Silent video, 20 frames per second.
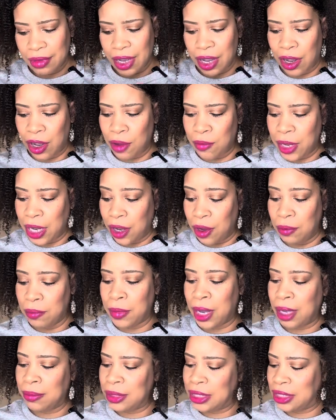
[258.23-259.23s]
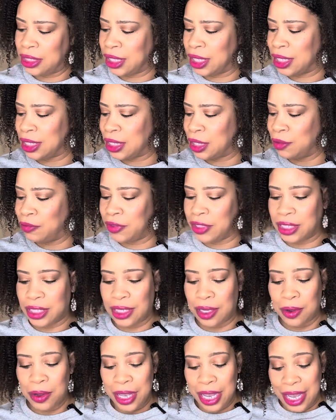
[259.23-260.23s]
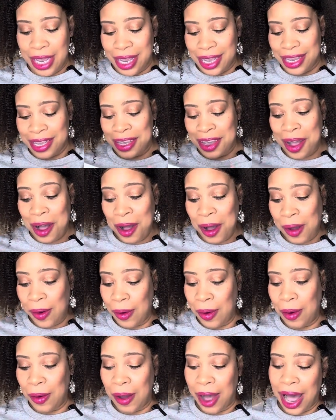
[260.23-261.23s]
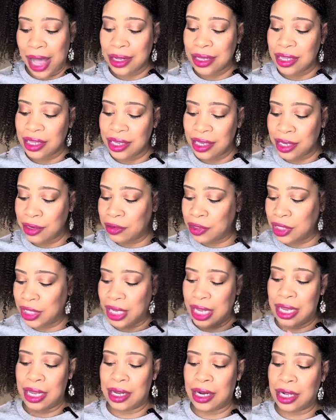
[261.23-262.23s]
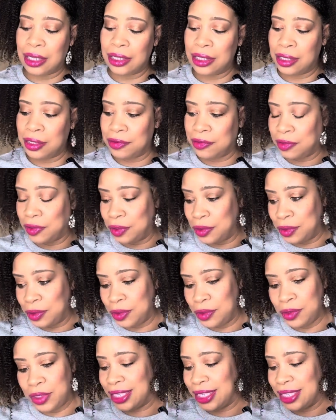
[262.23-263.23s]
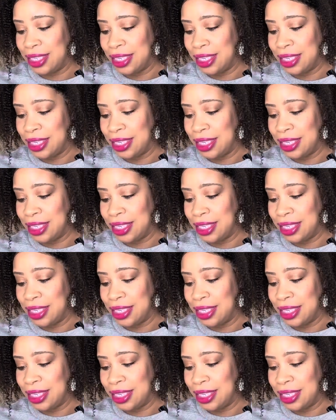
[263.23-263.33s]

Oh my mama's chicken soup for the soul. Y'all, I love cooking and I love food.